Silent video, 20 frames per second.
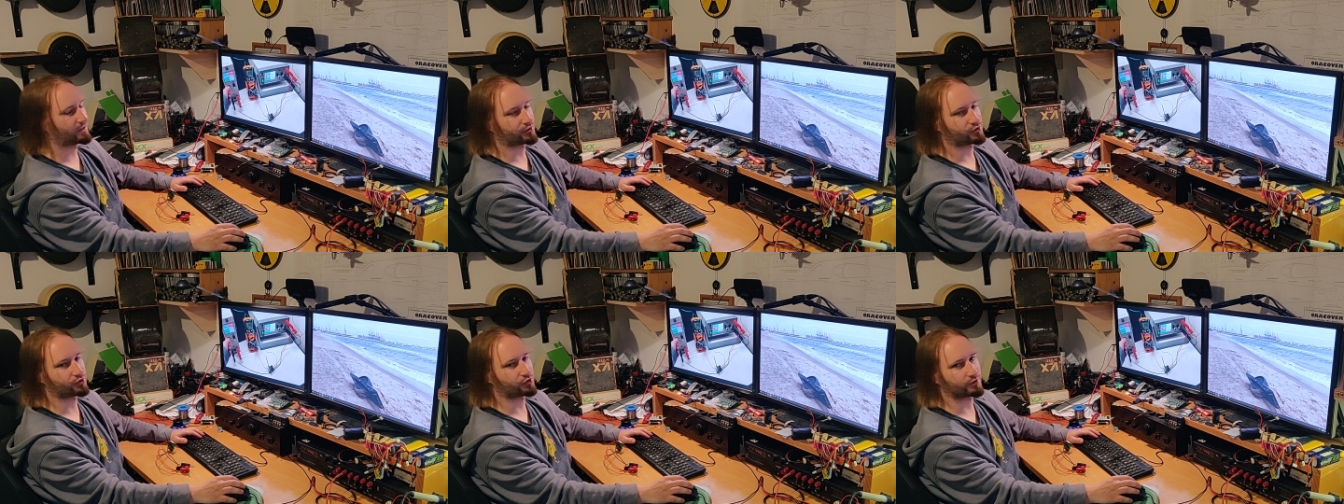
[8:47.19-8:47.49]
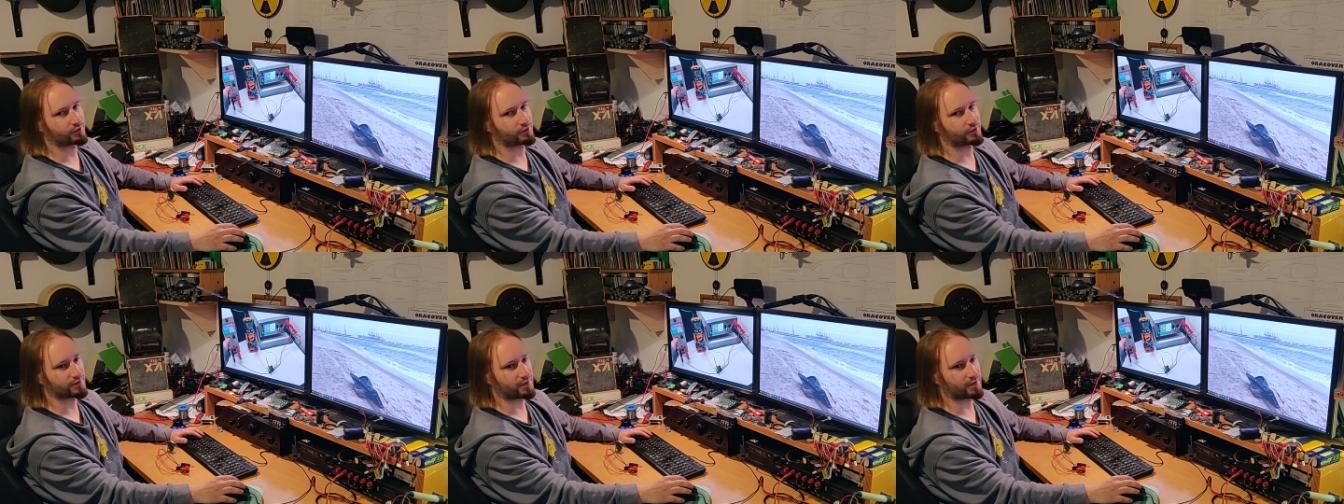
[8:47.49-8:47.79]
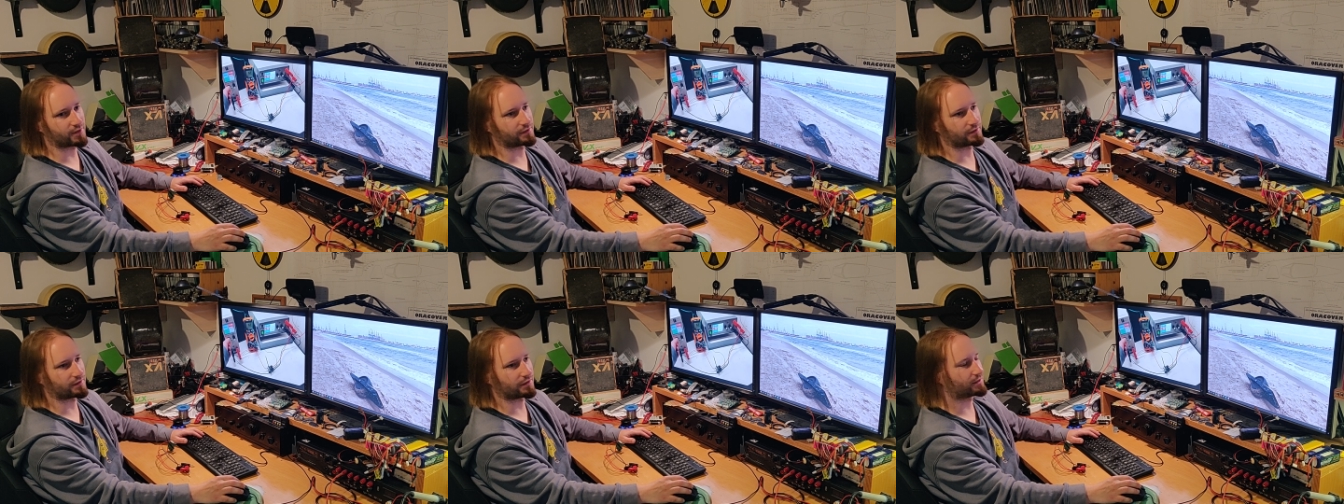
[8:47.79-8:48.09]
actually
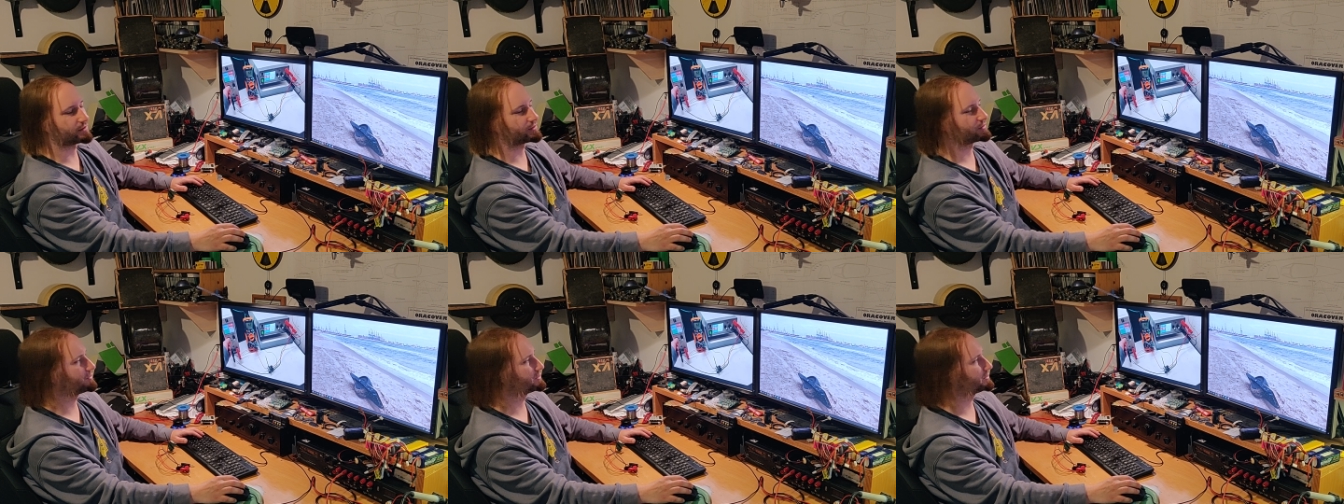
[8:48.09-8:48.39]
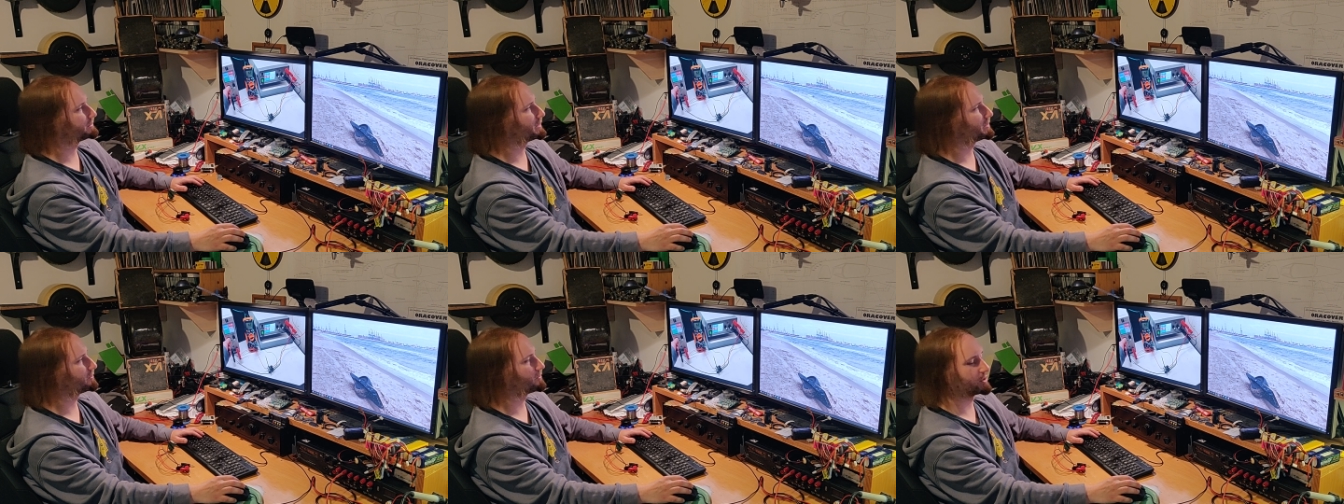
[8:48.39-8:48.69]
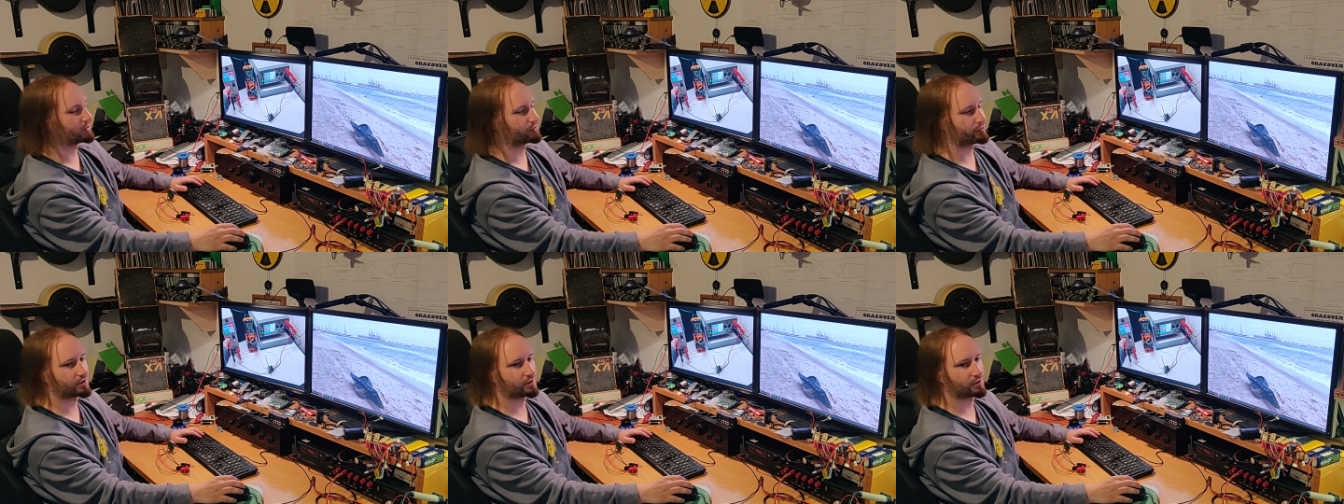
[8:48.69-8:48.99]
design the lights for my
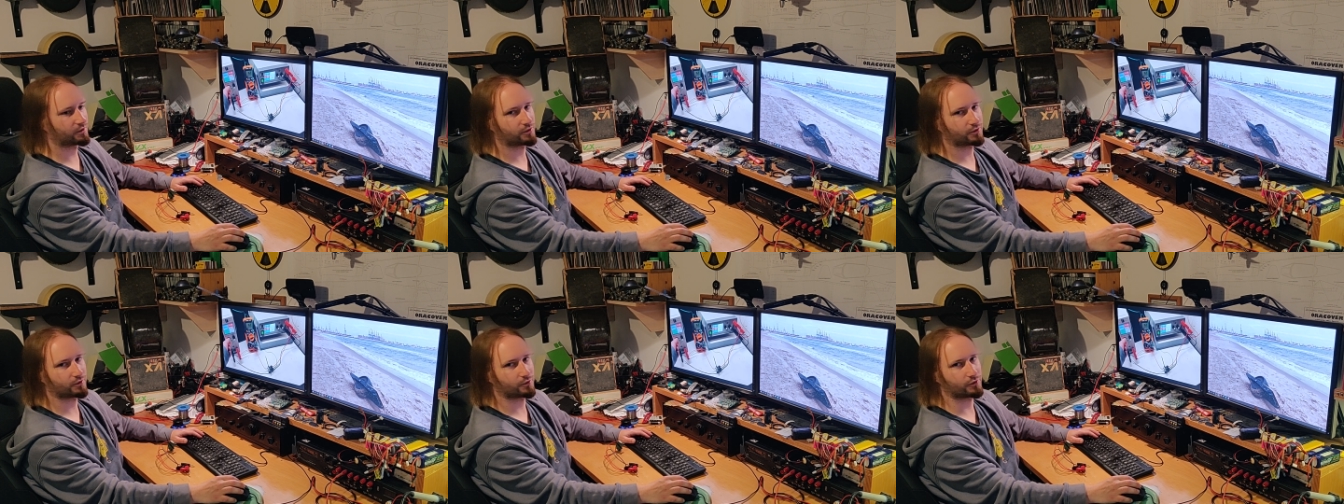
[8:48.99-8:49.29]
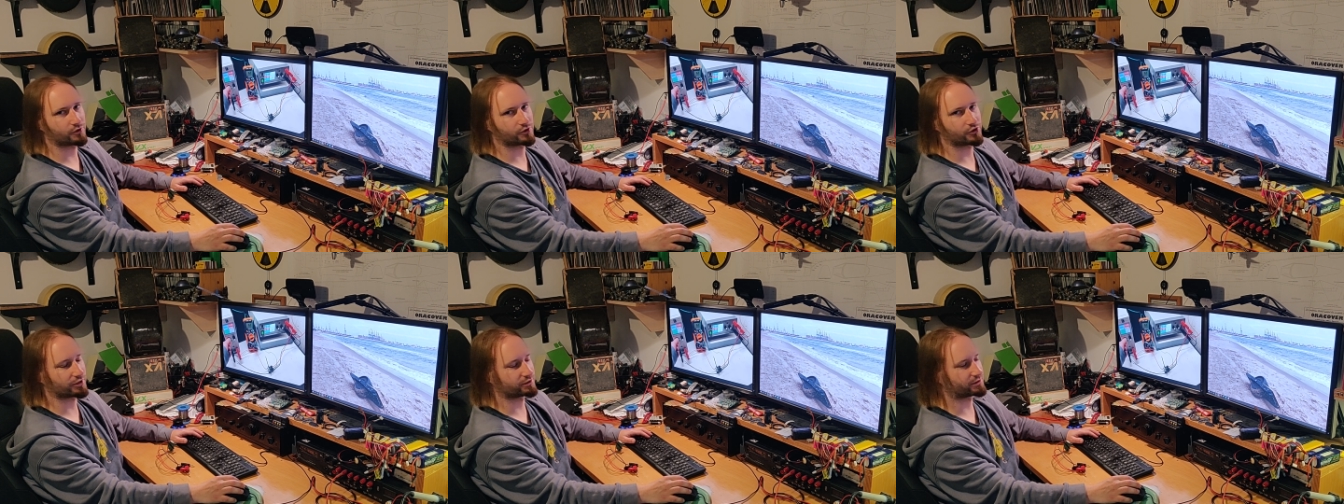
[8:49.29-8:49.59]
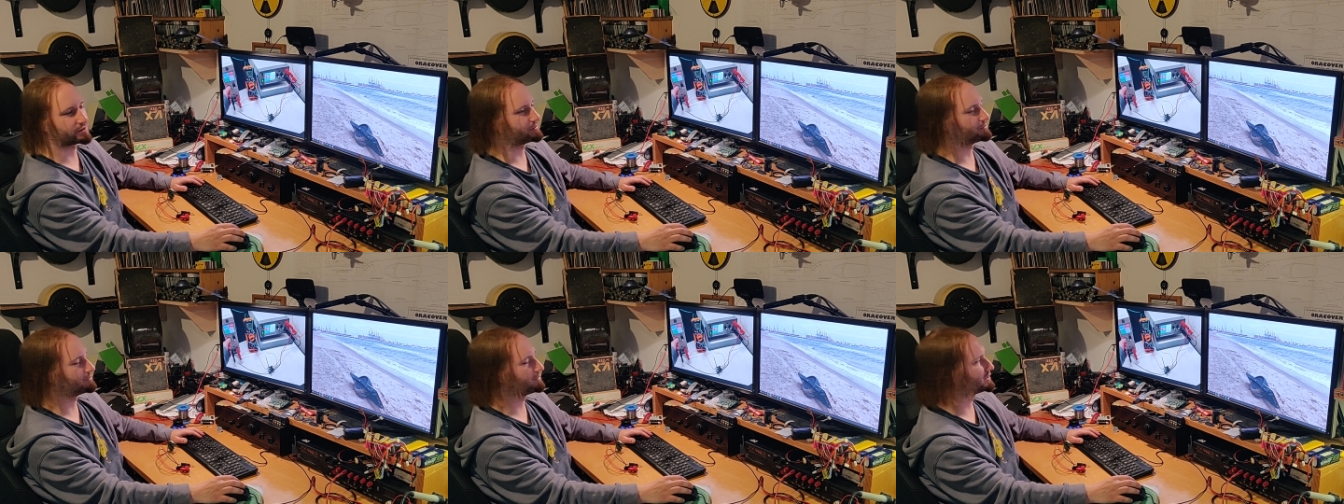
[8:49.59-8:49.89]
one wheel, which
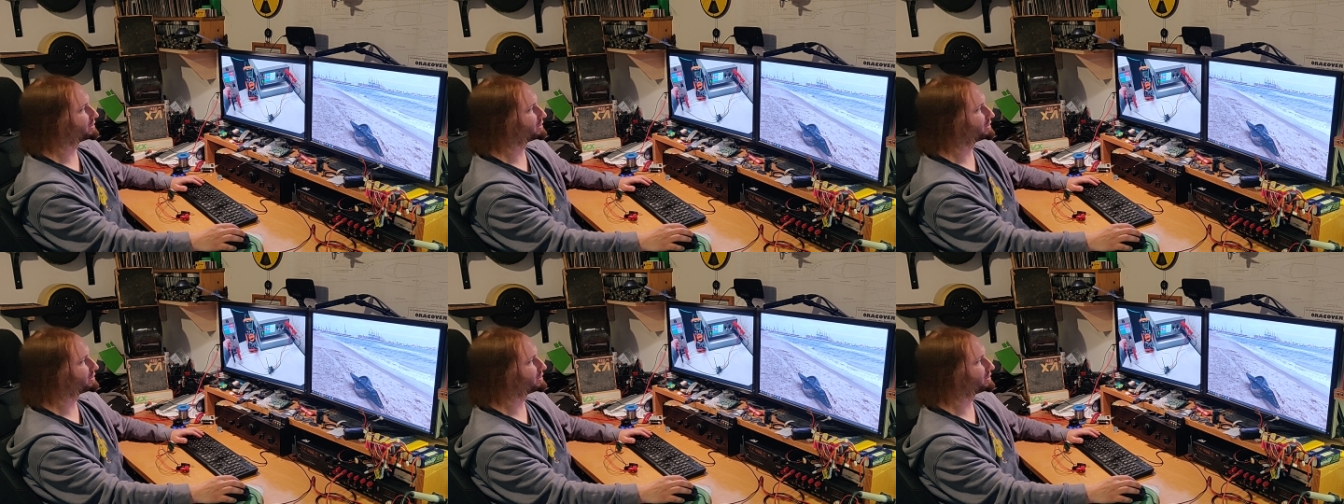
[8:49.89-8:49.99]
are in